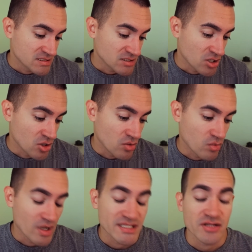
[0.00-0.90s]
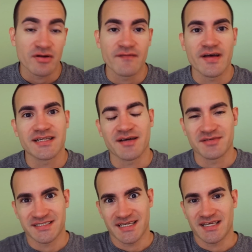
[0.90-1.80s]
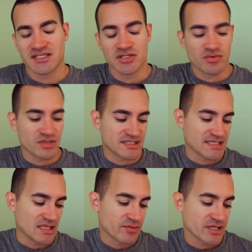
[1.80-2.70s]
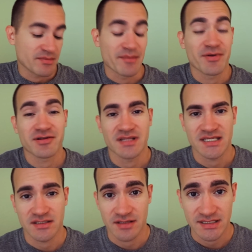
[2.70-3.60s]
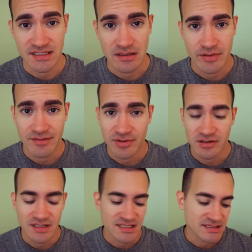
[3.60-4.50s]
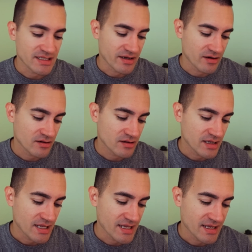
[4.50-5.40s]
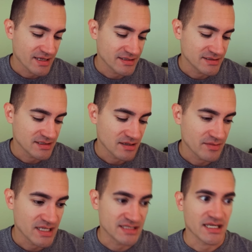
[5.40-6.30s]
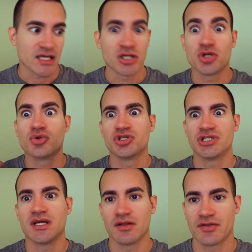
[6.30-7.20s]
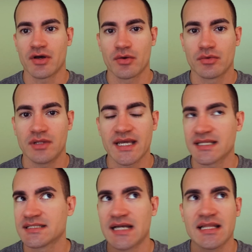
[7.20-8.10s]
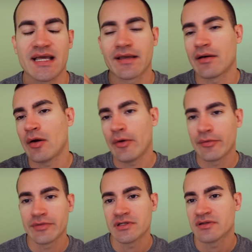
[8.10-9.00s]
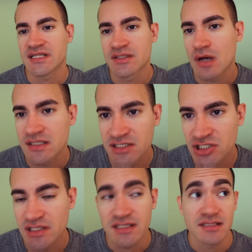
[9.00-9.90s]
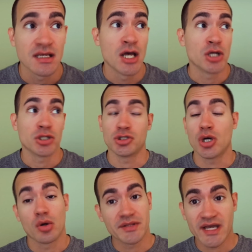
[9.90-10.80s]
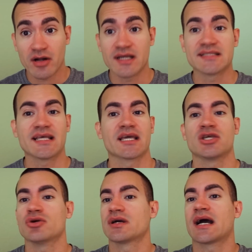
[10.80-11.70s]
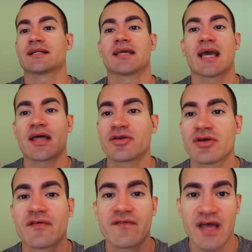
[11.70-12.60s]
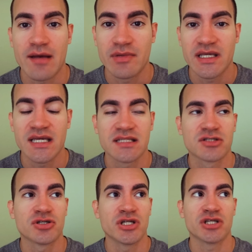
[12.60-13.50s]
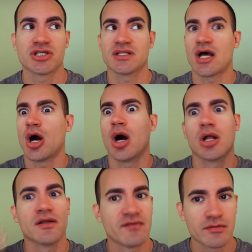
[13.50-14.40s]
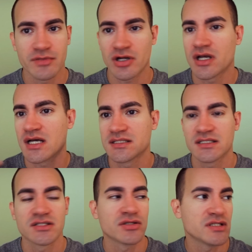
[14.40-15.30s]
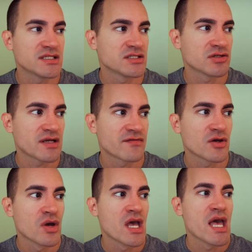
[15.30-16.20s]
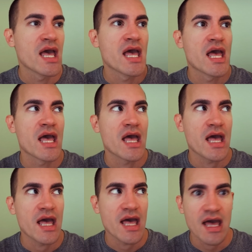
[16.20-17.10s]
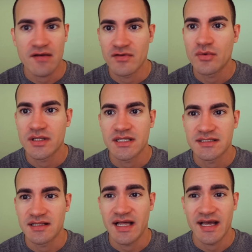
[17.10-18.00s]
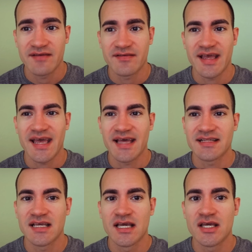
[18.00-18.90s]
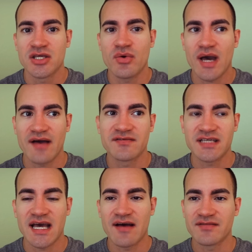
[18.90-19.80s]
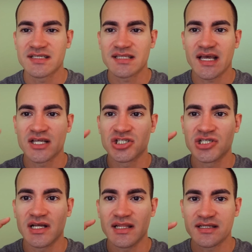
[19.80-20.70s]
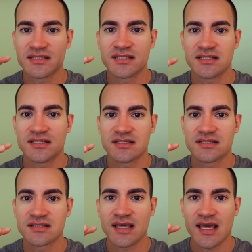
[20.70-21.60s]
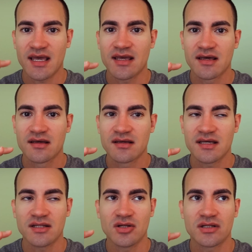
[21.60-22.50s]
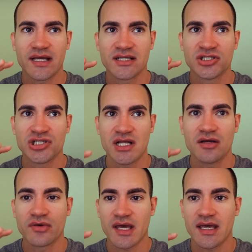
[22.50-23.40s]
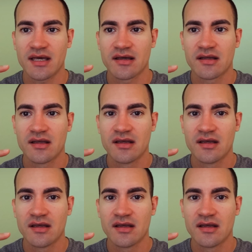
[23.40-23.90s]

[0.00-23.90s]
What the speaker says: So another event I was taken to was celebrating my birthday. So they celebrate birthdays there, and it's like a huge deal though. Like, it's not like, oh, you know, let's go out to Chili's. No, there, it's like you gotta gather your family. It's tradition, all of them, your cousins, your niece, your nephew, everyone that's alive, and you have to have this like gelatinous cake. It looked like Jello cake,